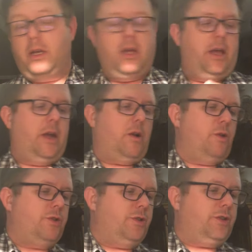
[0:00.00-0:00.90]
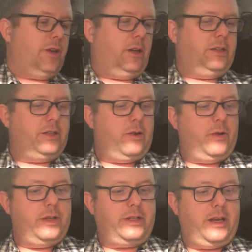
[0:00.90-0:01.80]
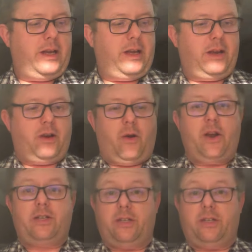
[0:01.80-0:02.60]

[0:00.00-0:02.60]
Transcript: A kosher salt is always encouraged,